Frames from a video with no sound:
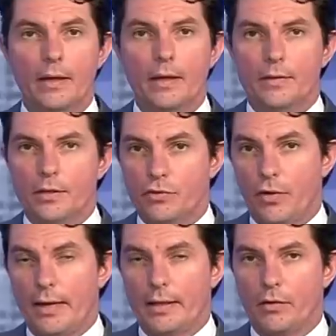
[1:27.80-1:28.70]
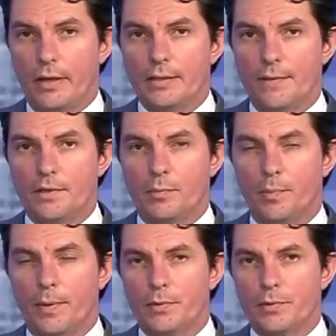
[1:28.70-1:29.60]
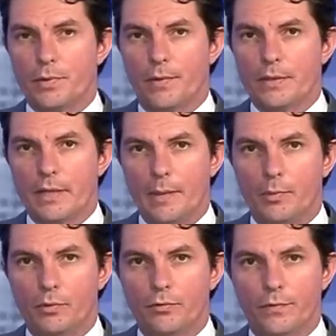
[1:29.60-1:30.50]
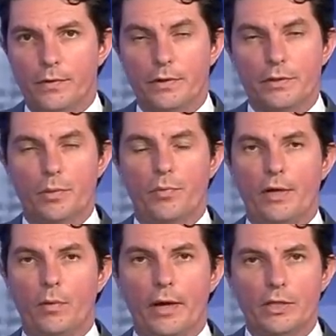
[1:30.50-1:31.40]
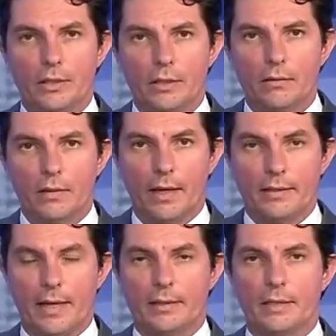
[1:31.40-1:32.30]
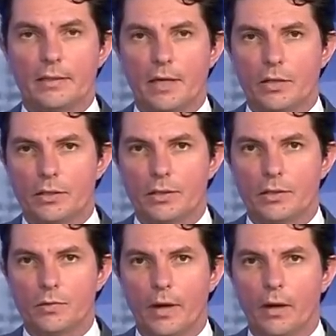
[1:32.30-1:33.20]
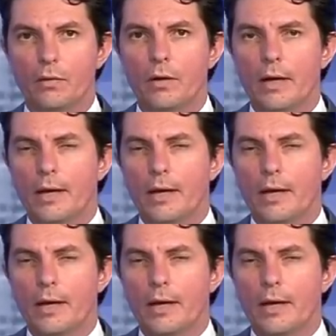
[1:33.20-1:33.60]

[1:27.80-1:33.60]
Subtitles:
the Australian Greens have some proposals on the table for superannuation tax concessions as well.